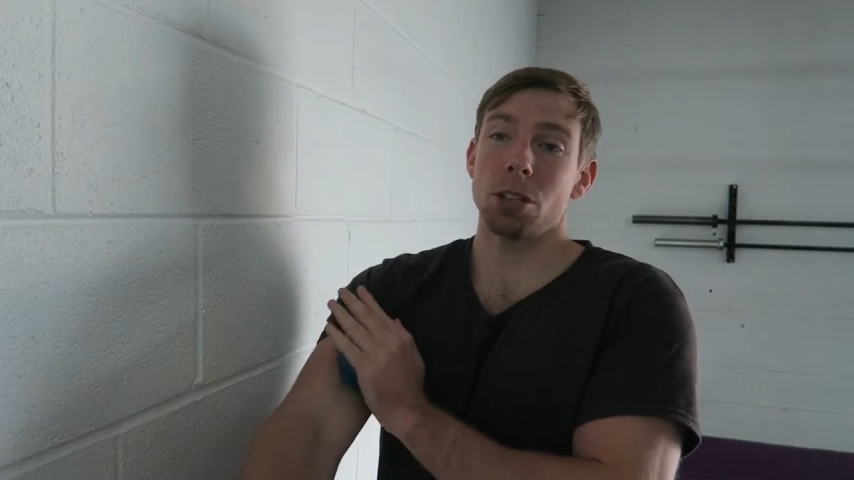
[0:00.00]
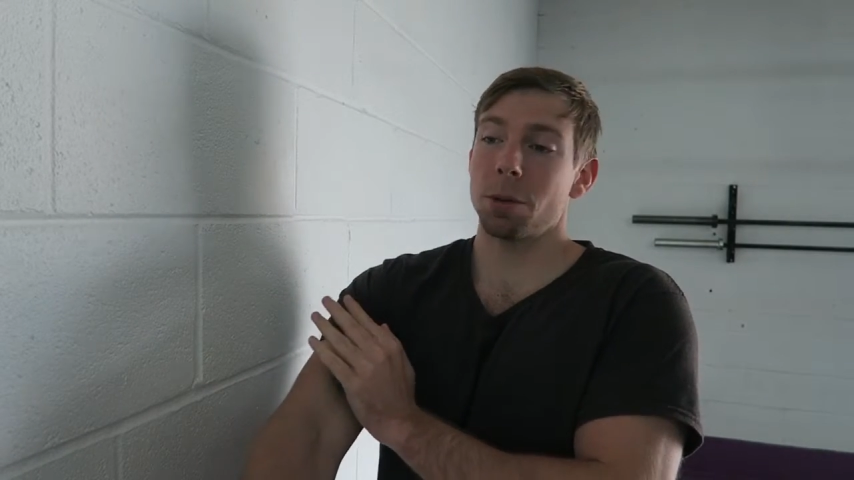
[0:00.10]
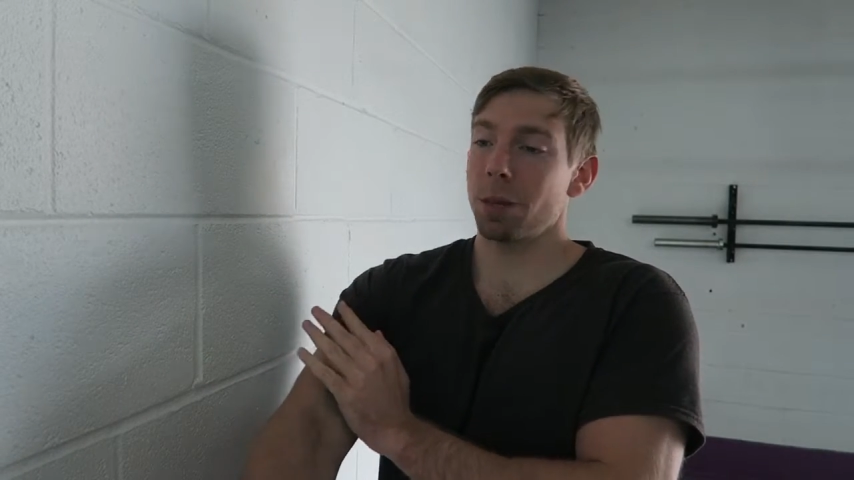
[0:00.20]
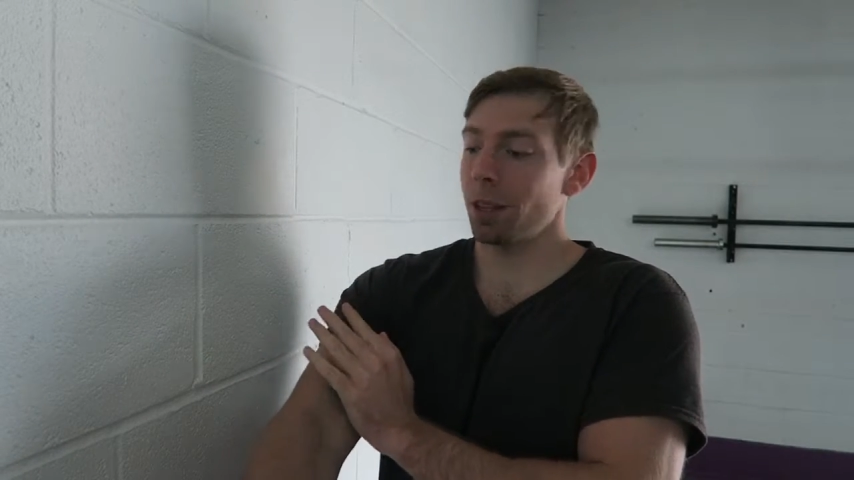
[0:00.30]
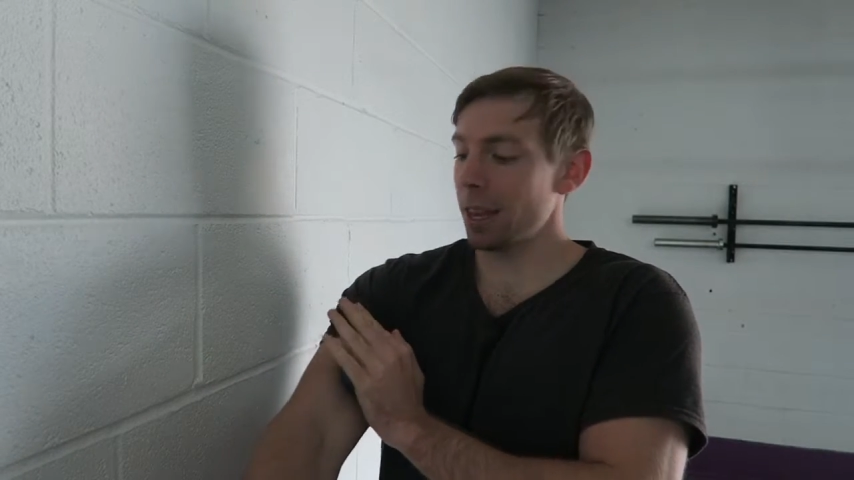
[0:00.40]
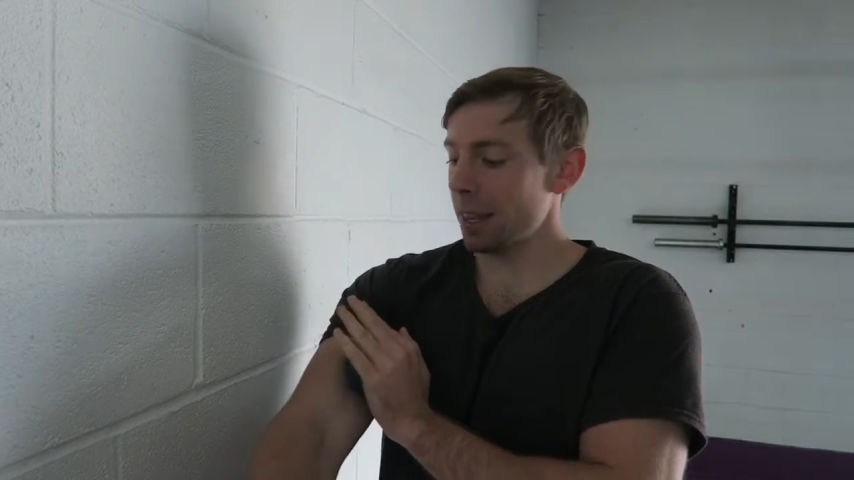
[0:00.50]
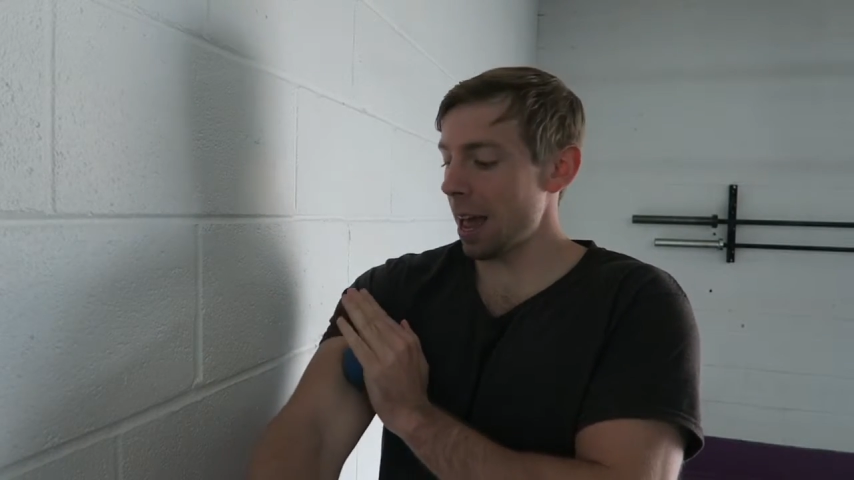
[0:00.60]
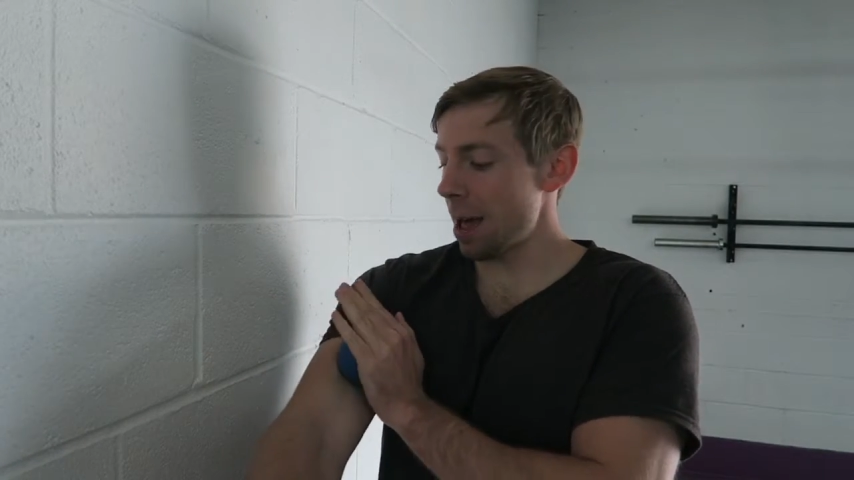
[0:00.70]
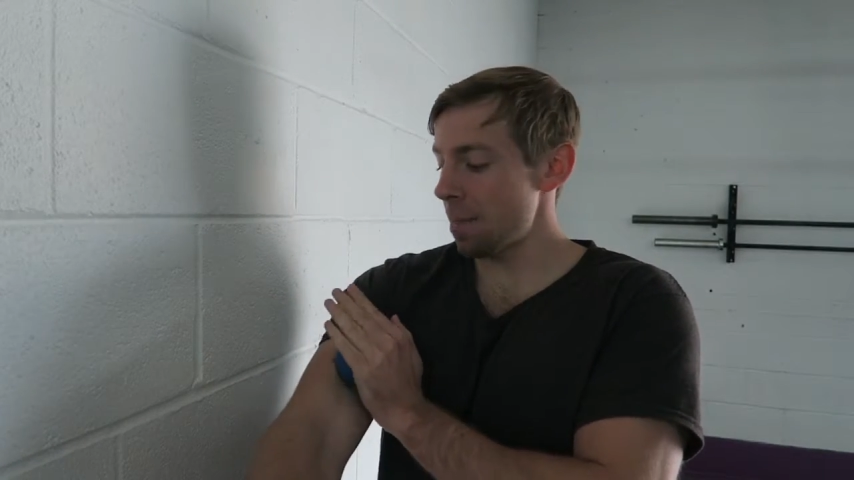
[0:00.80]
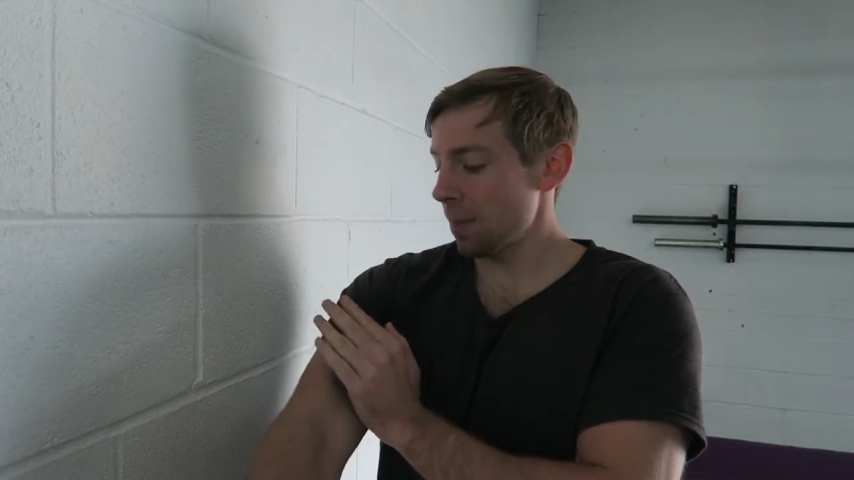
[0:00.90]
something like
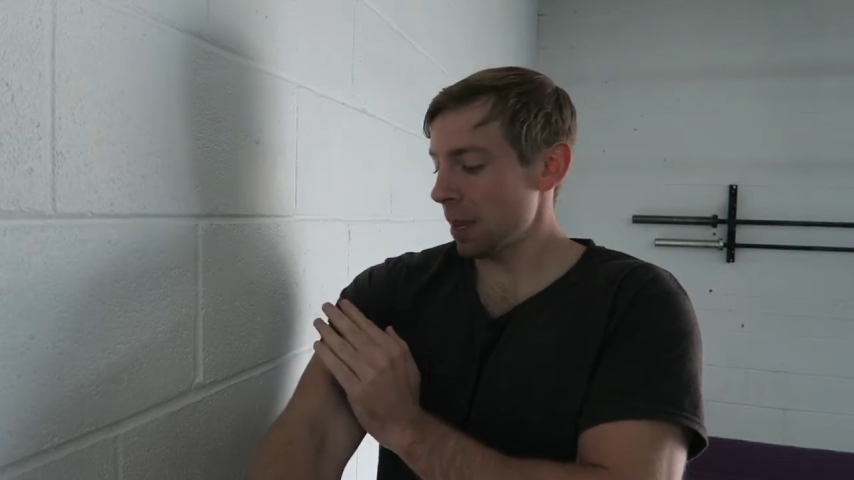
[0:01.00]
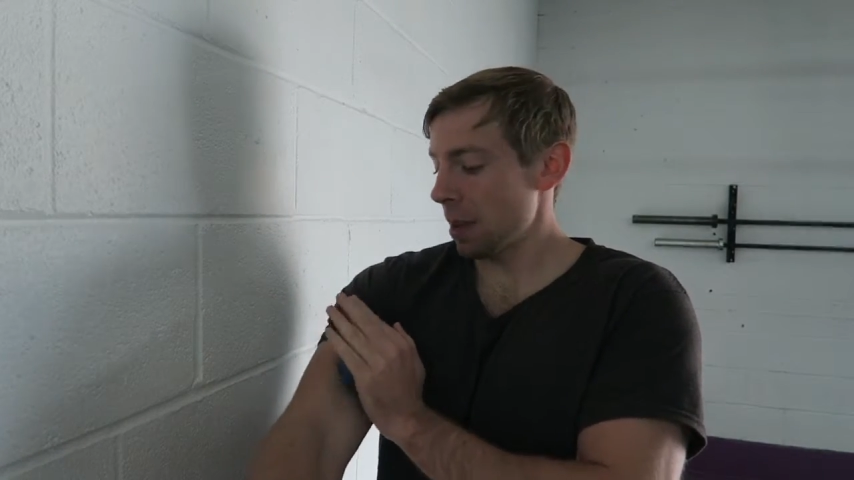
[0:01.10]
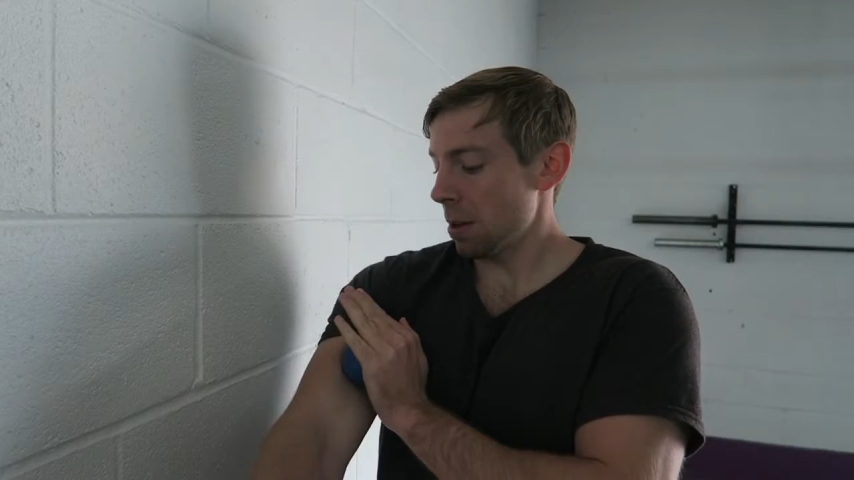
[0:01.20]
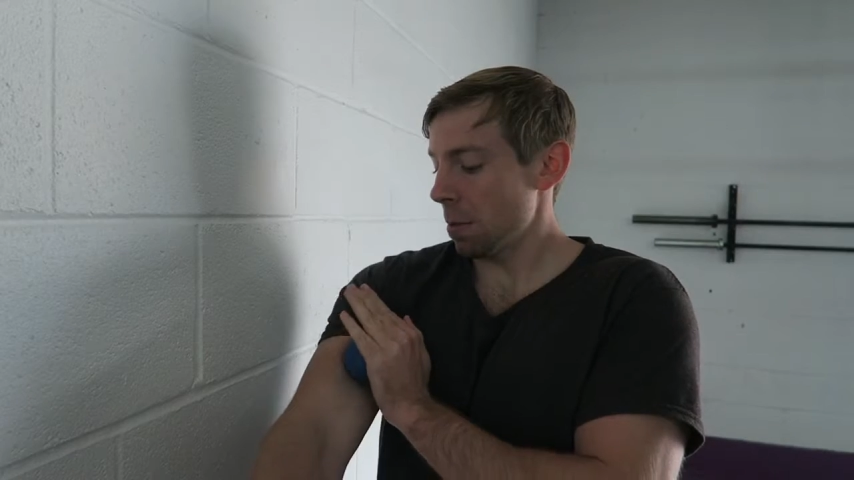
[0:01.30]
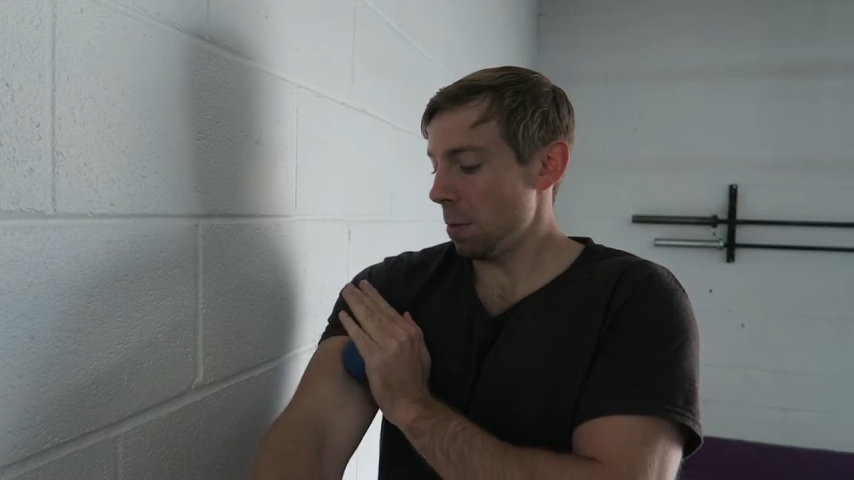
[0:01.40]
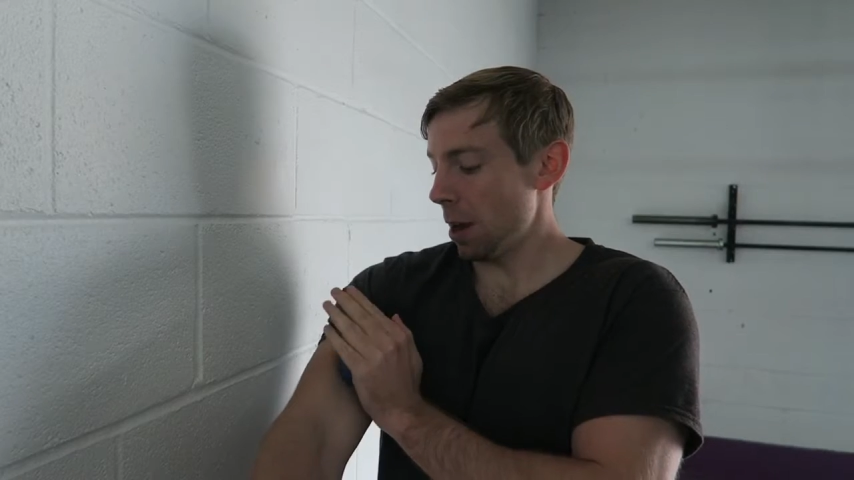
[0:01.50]
that.